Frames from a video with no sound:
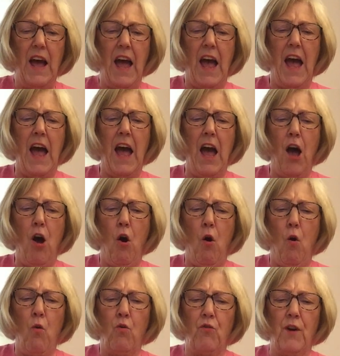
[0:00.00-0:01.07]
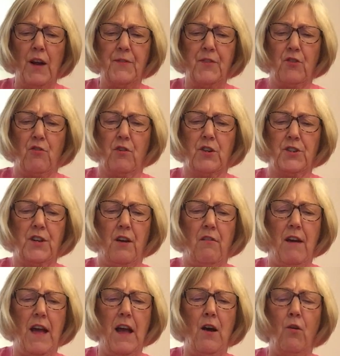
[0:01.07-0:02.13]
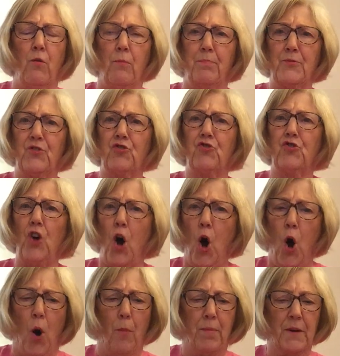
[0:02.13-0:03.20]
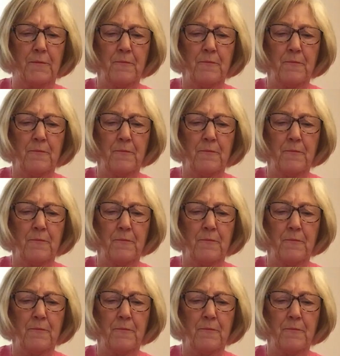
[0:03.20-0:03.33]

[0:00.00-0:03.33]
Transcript: "Ow!" cried the crocodile. "Help! Stop!"